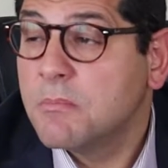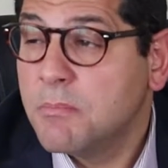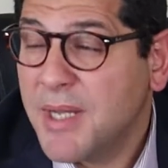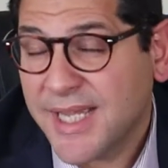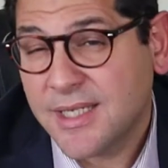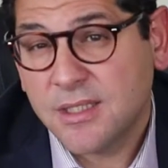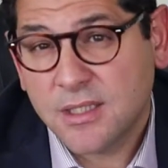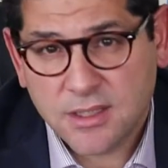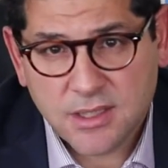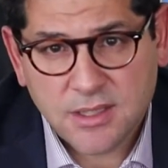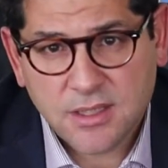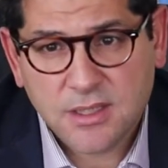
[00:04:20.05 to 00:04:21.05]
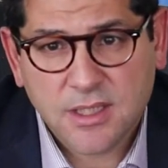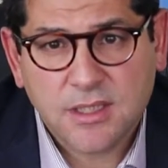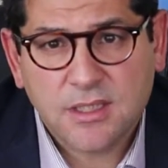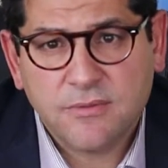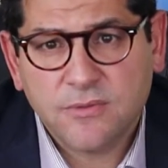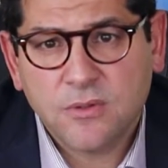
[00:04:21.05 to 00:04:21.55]
back in
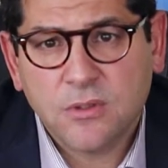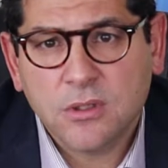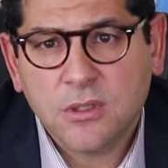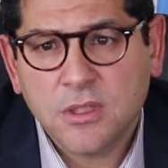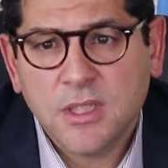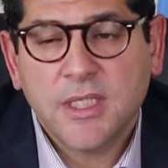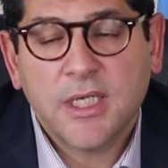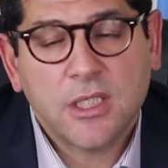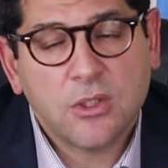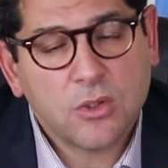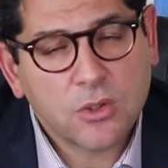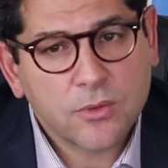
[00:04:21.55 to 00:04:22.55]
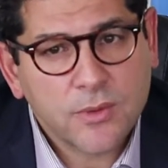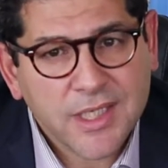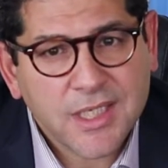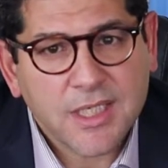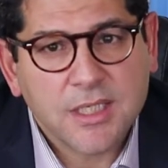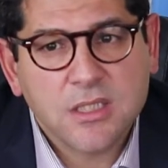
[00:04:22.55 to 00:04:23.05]
1994, had
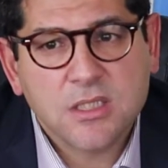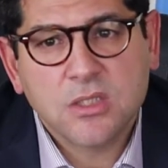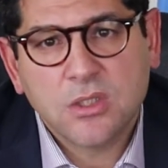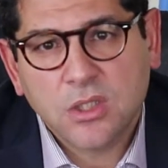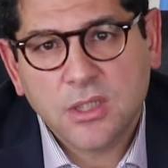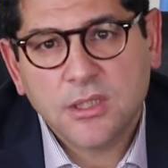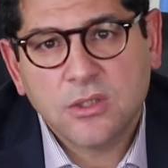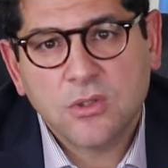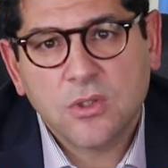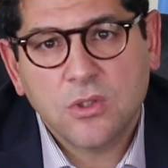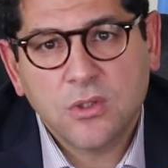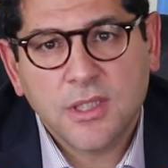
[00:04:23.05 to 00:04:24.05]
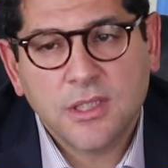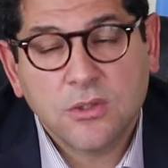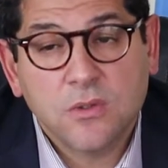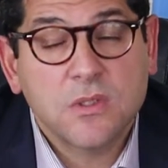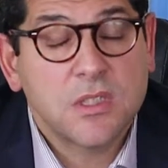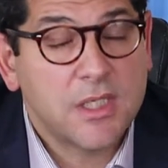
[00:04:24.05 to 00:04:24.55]
already started to look
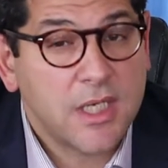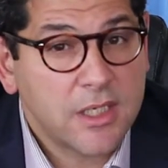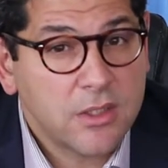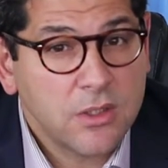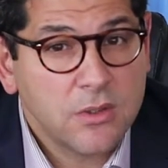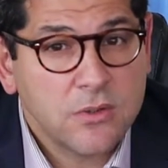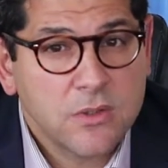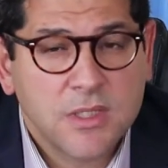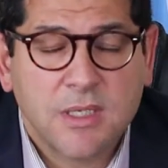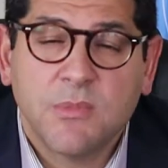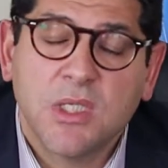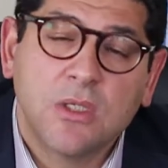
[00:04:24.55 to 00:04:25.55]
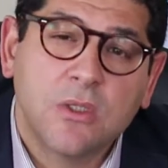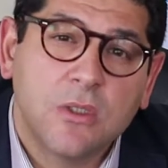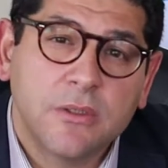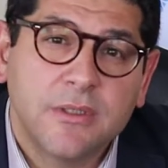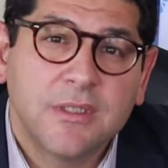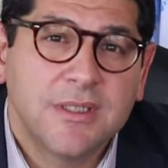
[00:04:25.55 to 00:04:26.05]
into scenarios, something
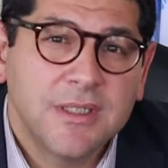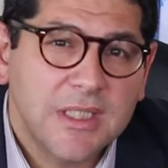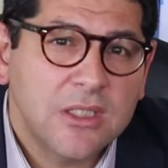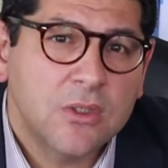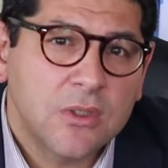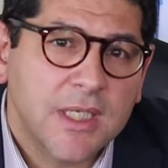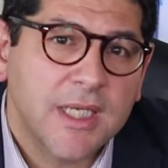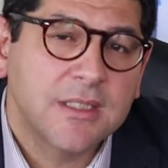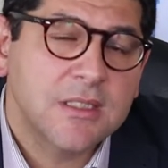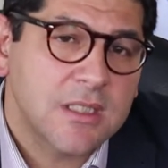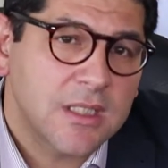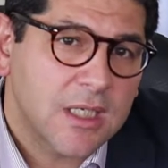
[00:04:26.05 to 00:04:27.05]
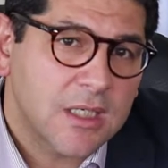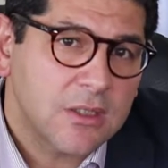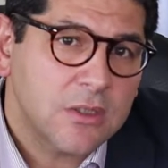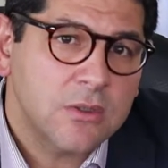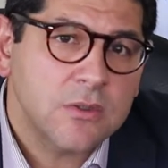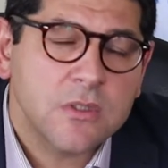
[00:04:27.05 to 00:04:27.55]
called the Dino Keng
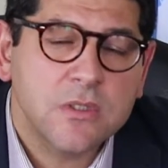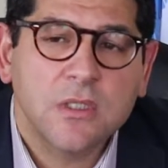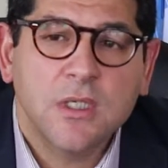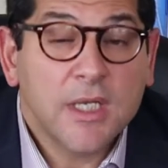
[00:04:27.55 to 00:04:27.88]
scenarios,